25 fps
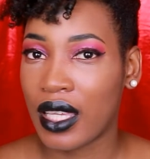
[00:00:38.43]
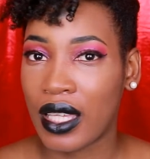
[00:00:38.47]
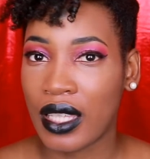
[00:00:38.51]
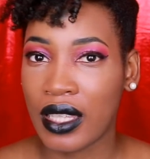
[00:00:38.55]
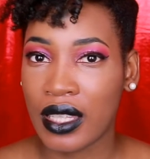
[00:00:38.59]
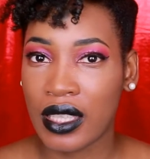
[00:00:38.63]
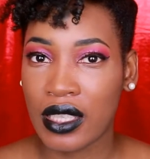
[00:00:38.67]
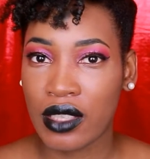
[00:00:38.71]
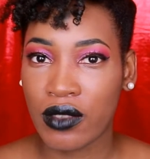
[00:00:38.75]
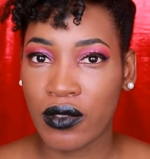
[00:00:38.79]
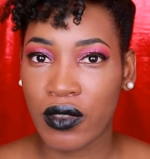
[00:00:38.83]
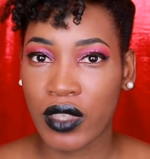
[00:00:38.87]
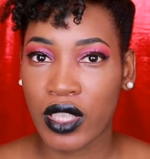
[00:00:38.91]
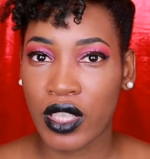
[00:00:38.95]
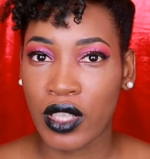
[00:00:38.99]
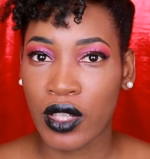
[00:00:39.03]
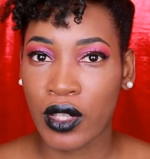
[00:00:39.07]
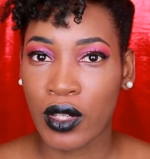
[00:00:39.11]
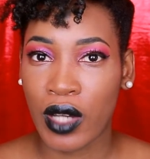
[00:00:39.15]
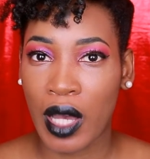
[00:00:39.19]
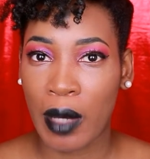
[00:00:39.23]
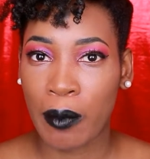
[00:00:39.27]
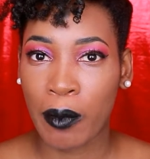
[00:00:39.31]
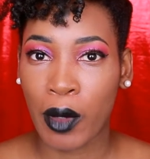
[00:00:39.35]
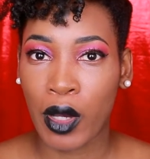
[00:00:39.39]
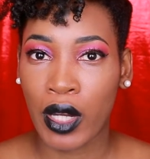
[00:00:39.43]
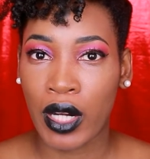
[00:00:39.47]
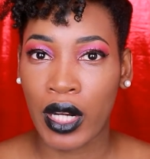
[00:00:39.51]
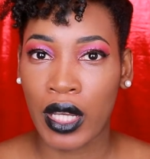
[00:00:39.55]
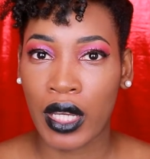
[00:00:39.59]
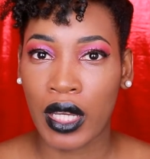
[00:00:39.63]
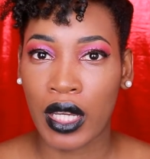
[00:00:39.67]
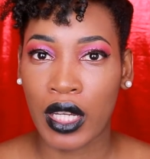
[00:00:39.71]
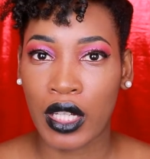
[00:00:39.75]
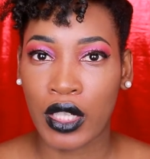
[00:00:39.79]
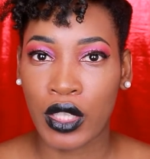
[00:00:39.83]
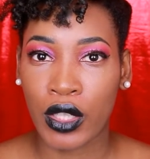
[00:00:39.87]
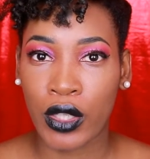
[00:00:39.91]
In this video, I'm
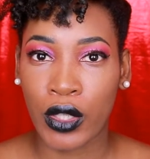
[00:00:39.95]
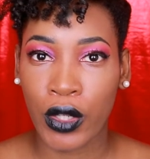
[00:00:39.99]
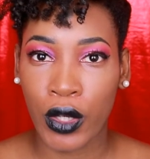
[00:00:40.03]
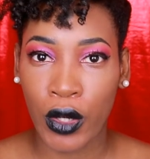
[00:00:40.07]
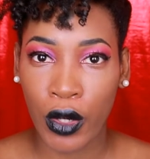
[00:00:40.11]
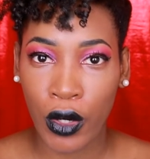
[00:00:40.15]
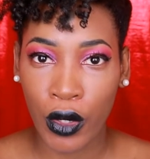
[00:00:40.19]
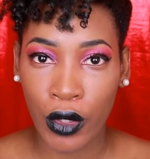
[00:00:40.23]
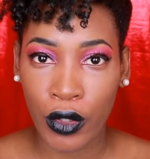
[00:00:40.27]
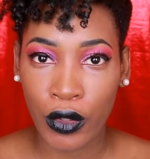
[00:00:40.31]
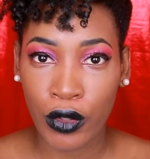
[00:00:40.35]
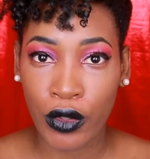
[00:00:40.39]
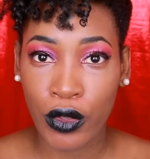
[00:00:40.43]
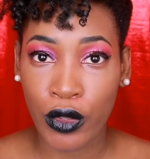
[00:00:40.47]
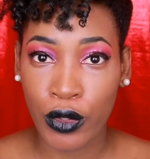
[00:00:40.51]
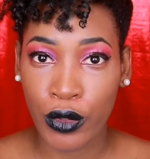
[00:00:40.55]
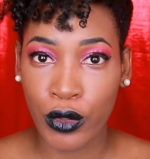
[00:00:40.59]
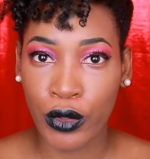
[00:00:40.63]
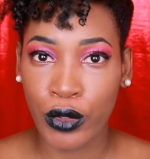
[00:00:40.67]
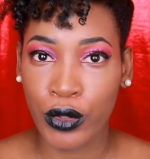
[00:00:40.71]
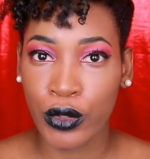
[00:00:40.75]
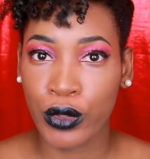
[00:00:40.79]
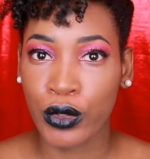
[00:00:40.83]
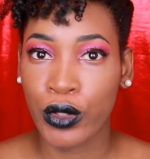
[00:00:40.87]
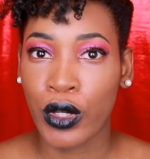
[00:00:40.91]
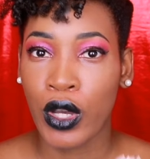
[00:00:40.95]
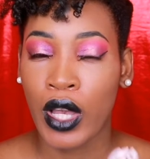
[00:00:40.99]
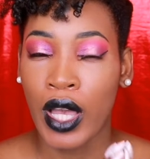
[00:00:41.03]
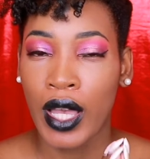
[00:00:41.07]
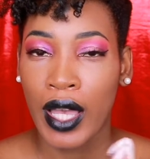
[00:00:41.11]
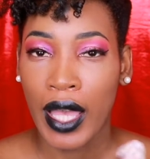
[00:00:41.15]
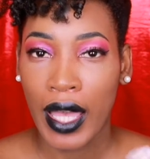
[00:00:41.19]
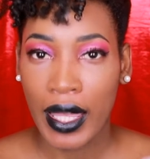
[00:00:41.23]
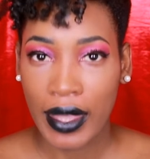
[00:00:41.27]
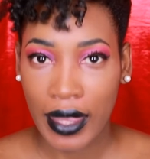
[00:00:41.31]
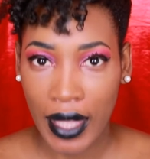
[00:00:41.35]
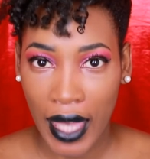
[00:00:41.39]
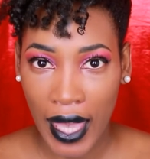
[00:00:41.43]
gonna go through
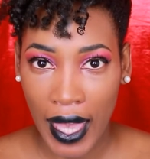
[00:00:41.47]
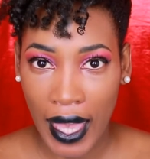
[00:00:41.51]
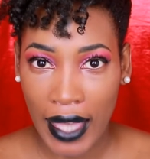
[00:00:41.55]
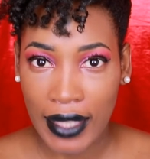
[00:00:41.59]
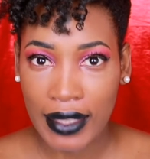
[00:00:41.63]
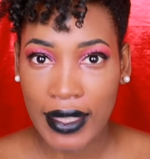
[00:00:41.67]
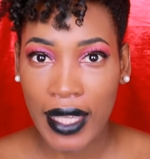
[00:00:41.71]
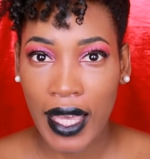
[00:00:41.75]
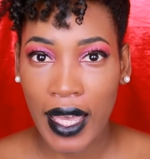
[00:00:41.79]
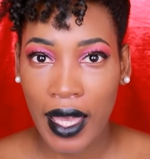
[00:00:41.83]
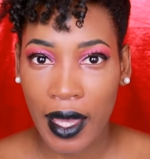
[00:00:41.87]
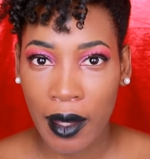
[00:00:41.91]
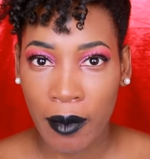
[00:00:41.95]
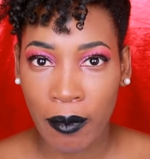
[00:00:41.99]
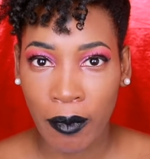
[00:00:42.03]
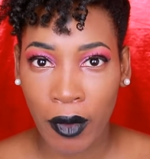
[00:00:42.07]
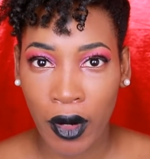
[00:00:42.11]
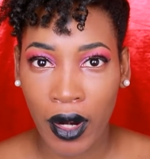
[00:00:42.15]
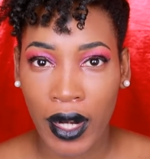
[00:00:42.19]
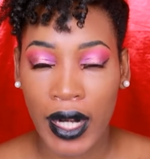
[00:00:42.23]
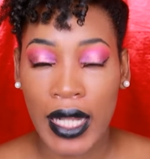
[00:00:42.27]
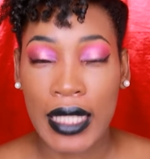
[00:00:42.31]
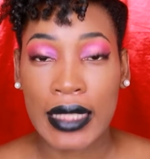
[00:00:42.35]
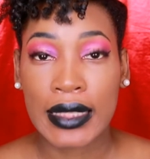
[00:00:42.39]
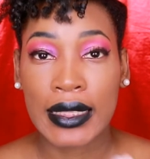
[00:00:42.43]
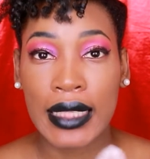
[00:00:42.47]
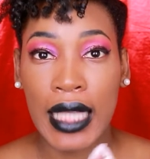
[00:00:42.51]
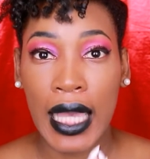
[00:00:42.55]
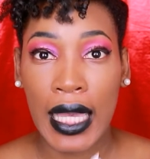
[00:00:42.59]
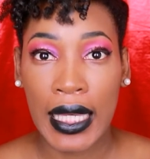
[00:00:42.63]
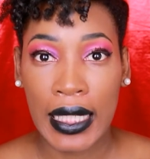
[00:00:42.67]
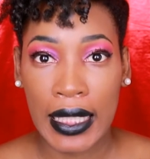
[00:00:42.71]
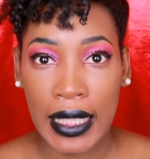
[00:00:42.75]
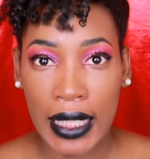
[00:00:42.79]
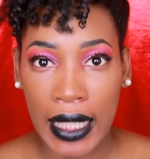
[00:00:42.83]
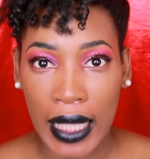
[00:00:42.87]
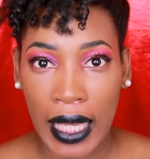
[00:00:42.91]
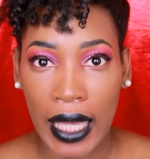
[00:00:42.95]
the As I Am product
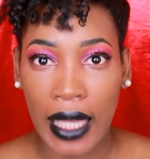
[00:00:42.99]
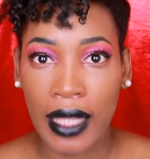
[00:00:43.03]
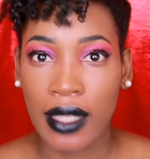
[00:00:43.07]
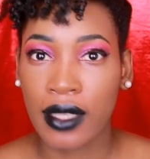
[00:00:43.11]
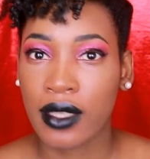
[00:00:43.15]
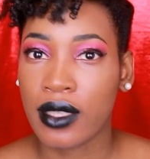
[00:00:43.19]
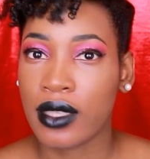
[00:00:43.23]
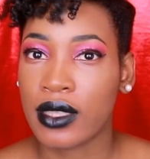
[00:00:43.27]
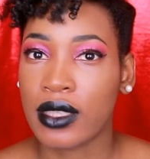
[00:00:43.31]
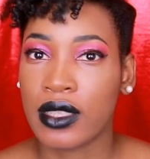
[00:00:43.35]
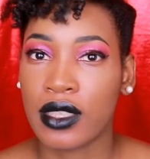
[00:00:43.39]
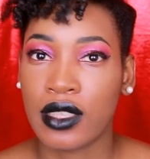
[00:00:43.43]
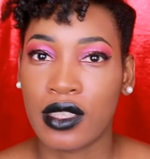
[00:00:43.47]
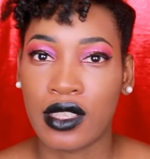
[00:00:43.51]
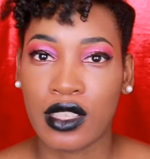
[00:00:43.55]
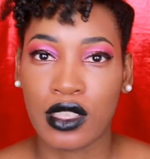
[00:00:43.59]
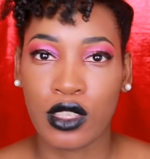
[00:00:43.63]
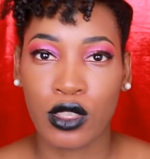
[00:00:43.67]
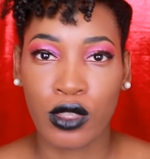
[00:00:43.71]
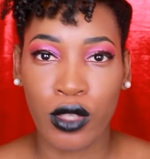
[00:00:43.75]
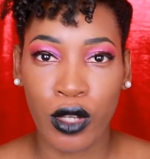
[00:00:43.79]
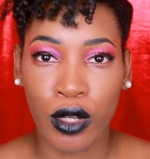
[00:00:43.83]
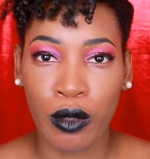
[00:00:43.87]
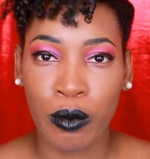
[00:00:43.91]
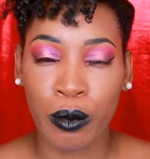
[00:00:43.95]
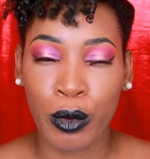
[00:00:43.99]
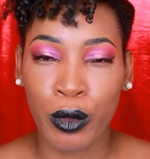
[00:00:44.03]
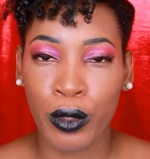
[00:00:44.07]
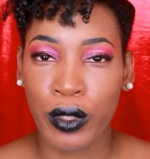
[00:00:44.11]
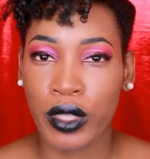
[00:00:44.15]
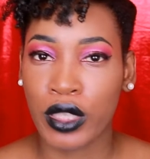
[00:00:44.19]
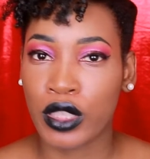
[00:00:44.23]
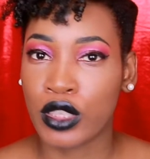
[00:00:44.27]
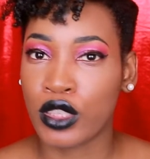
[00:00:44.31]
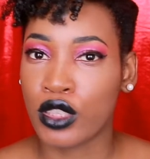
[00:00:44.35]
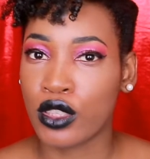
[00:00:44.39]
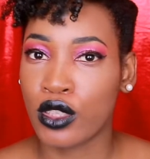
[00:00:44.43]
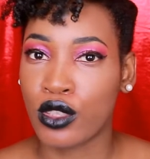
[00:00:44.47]
again, because it's so
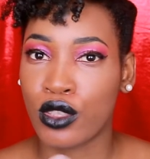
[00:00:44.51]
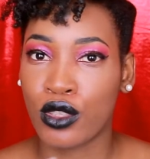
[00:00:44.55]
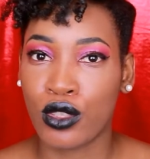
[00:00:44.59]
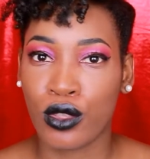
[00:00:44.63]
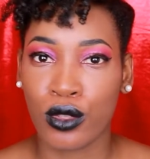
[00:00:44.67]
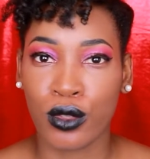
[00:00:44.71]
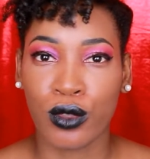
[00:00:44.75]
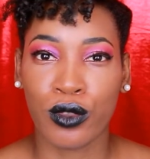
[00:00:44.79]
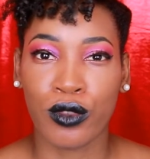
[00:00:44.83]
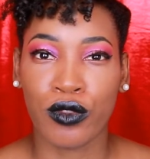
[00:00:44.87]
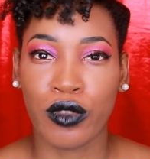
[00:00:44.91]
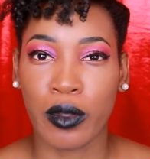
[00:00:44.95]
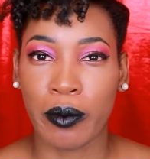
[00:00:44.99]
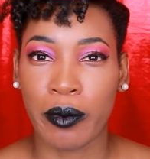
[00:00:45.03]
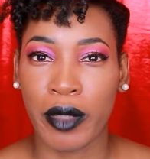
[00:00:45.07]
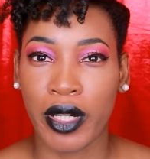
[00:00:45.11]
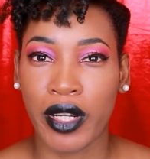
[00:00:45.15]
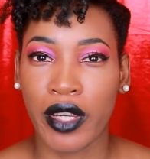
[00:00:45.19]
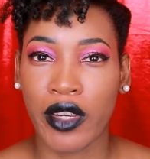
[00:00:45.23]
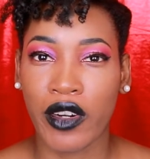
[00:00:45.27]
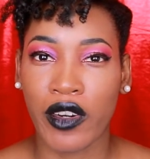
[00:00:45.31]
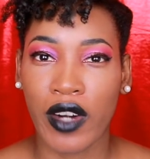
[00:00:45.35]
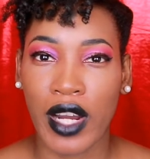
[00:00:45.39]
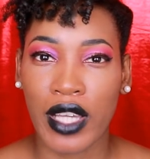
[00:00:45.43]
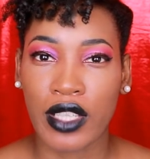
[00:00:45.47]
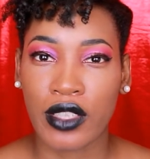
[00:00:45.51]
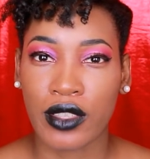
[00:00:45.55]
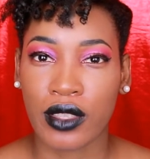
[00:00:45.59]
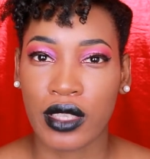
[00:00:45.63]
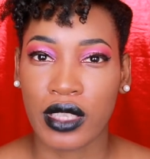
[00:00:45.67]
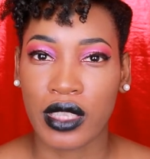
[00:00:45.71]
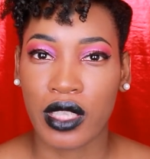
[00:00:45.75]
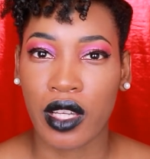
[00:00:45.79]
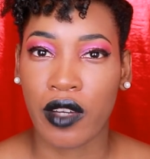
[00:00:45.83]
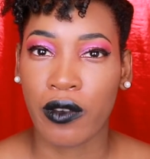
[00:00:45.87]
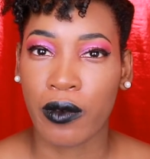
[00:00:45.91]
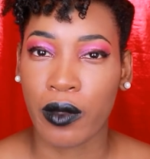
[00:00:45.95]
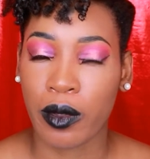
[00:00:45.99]
important to familiarize
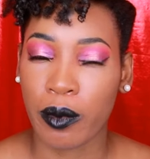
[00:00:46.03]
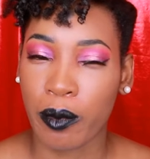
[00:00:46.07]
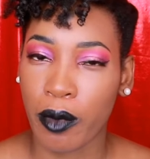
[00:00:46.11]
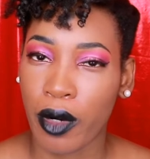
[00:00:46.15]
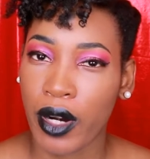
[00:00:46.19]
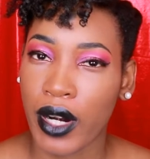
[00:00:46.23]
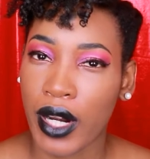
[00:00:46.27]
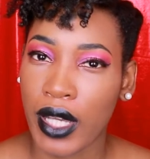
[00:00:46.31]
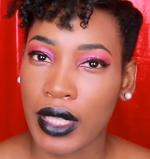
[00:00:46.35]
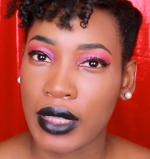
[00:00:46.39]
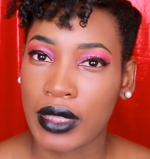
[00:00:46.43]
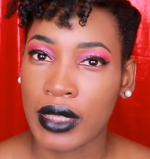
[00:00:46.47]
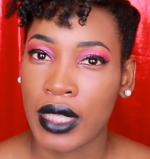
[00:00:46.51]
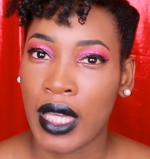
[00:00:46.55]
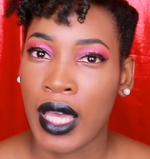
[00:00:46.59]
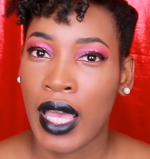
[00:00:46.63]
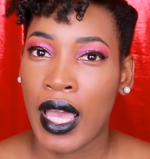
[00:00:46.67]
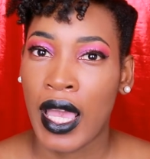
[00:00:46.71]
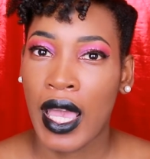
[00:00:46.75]
yourself with products.